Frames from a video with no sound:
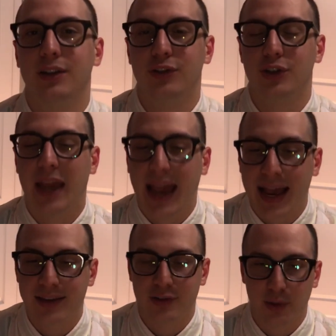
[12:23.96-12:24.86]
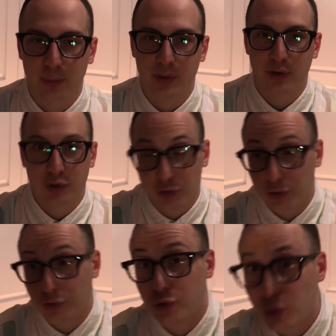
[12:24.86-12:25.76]
she has some.
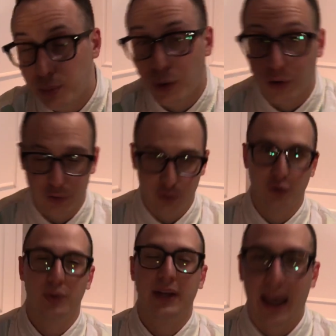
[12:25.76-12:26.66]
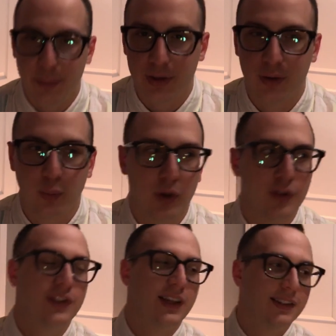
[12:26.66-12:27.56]
She'll do a Paul. She'll do a Cabin in the
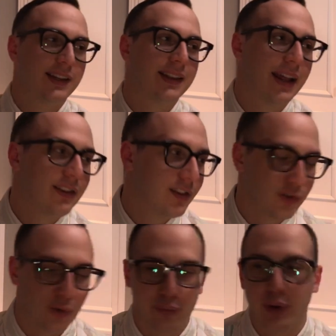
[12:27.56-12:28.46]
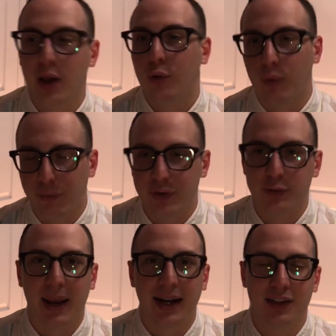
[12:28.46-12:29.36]
Woods. Things like that. To sort of reference
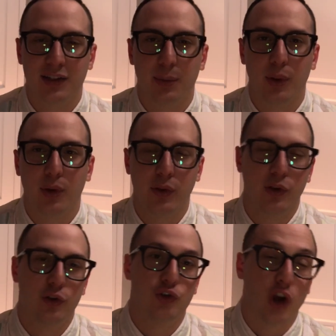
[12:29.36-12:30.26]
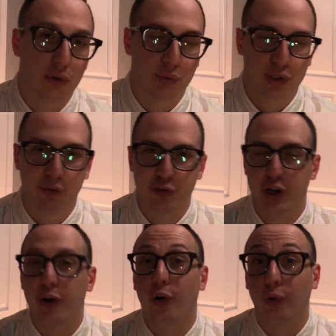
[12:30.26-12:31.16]
back to some of the, the genre stuff she
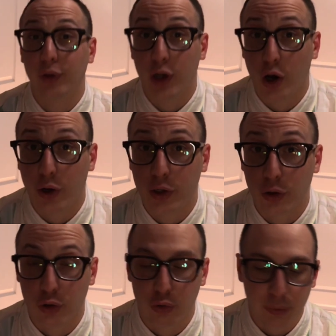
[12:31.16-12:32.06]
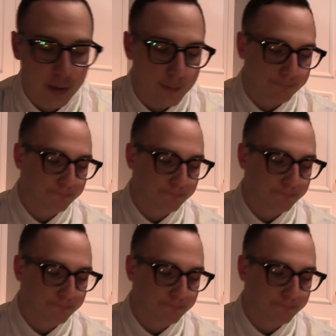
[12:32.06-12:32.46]
did early on in her career.